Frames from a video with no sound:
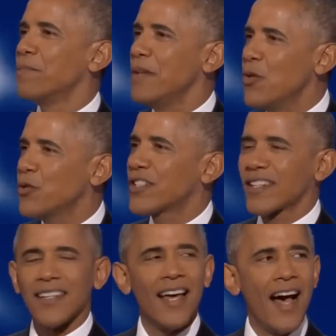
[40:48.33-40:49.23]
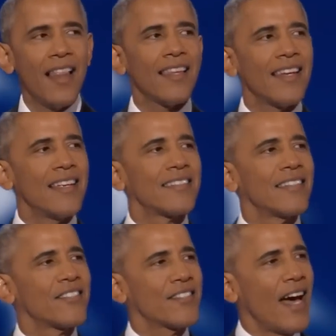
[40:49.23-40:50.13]
and music and
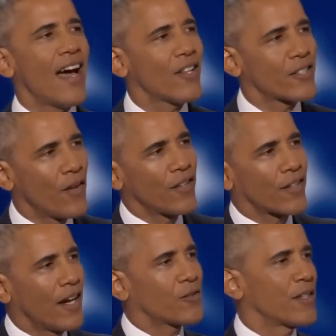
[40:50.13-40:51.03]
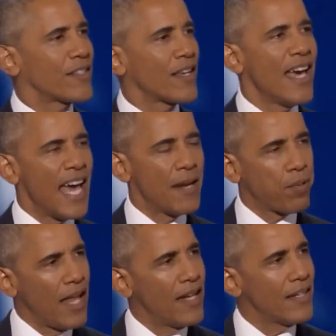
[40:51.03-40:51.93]
holidays and styles of other countries
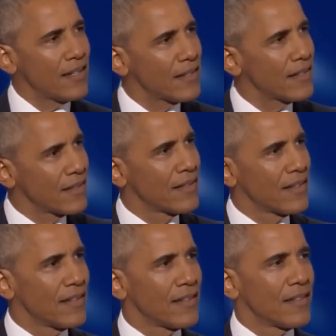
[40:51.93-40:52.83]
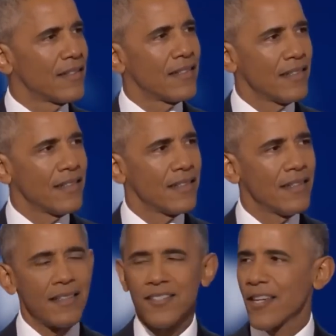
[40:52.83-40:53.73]
and blend it
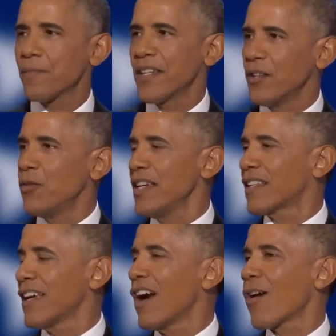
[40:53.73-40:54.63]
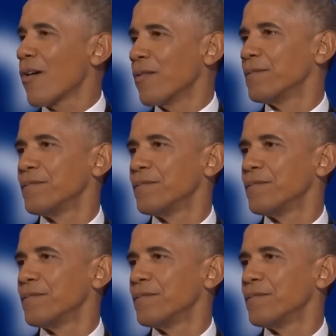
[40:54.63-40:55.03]
into something uniquely our own.